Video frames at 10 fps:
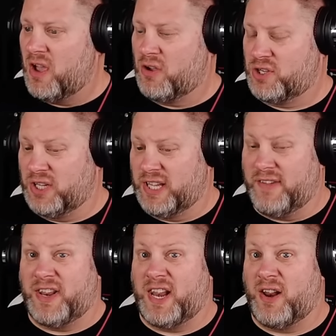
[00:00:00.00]
Oh, she
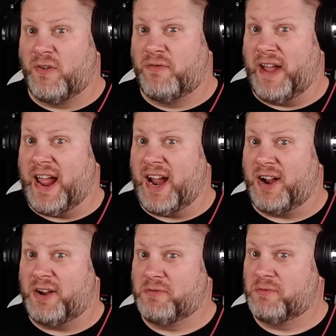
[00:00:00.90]
leaving it on
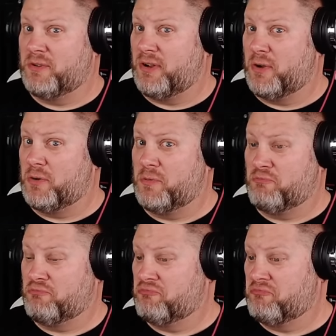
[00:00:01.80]
fire. Uh-oh.
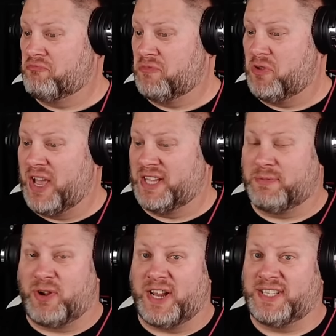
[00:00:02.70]
You got
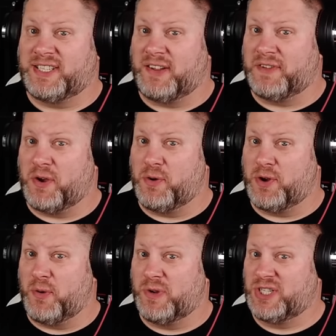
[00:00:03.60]
some crazy stuff
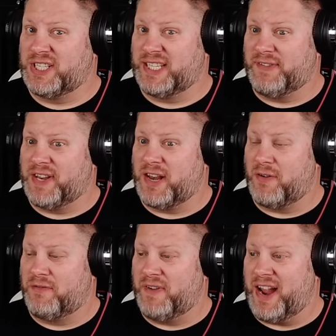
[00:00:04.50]
going on when she's leaving it
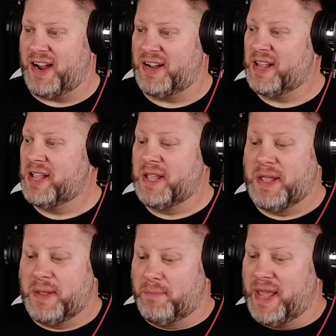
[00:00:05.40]
on fire.
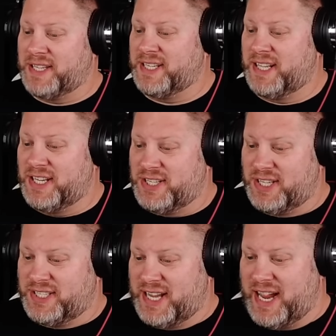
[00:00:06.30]
Basically,
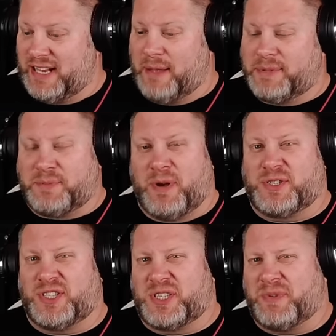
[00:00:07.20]
she's saying, I'm
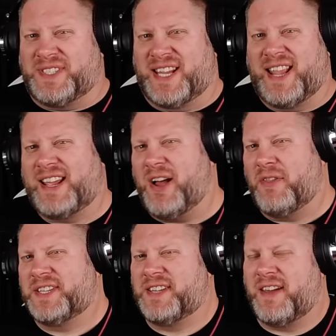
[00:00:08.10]
supposed to just pretend like
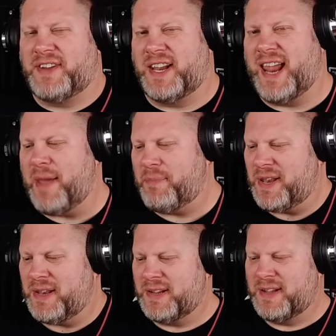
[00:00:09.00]
all this stuff didn't
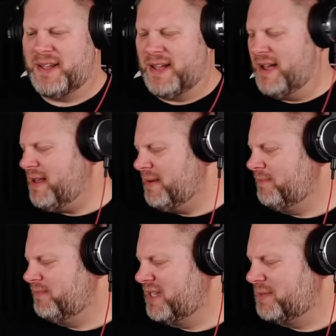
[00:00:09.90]
happen? Huh?
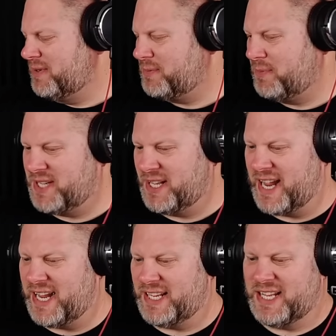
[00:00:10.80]
Supposed to pretend
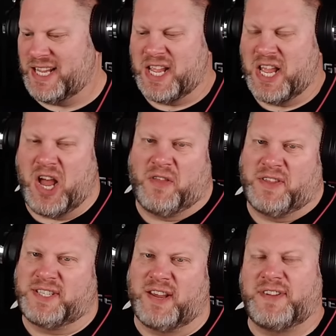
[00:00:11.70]
like it, all
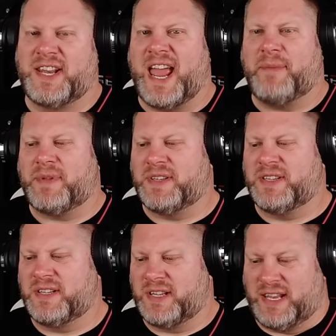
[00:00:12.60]
this stuff didn't
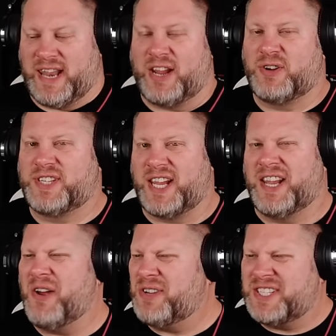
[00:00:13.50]
happen. And now you're
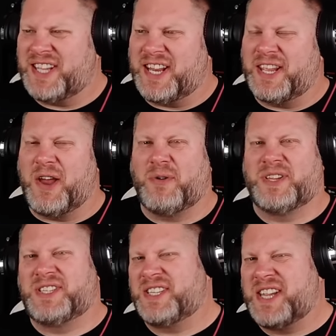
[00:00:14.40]
saying, oh, just let it go.
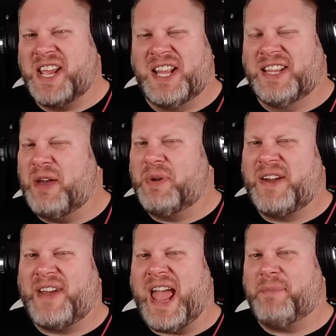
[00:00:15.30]
Let's just let
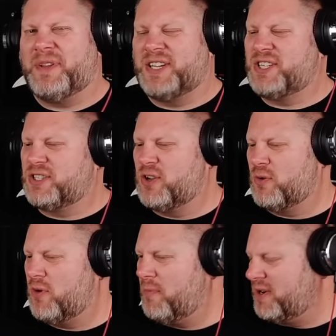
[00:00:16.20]
whatever happen. Let's just
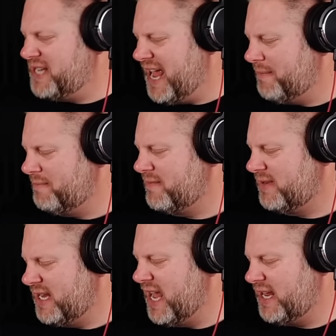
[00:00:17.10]
do it one more time.
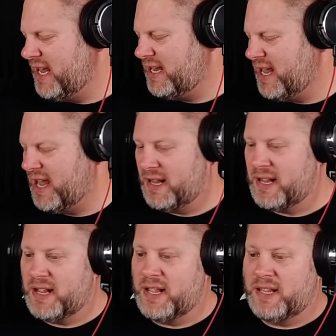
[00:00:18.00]
Yeah, yeah, yeah.
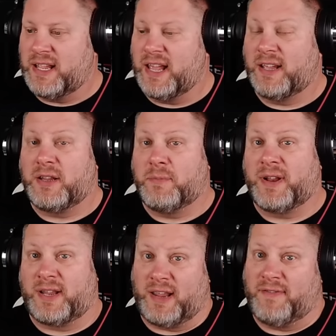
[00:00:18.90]
Yeah, you
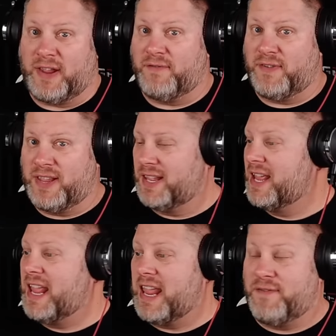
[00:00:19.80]
better,
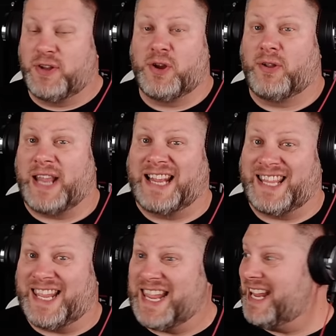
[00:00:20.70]
if you don't
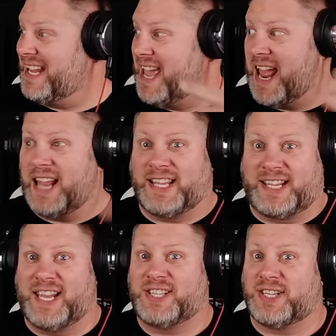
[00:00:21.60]
like the heat, get out of
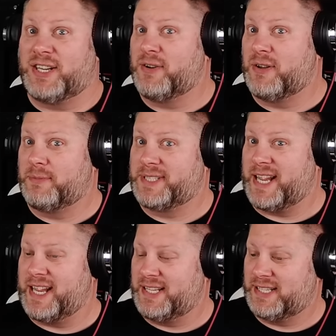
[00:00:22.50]
the kitchen. You know what I'm
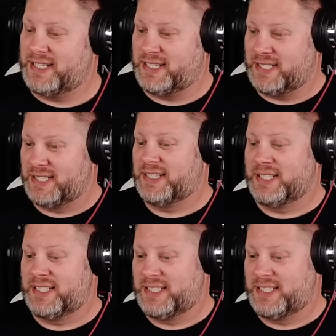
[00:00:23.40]
saying? Let's go.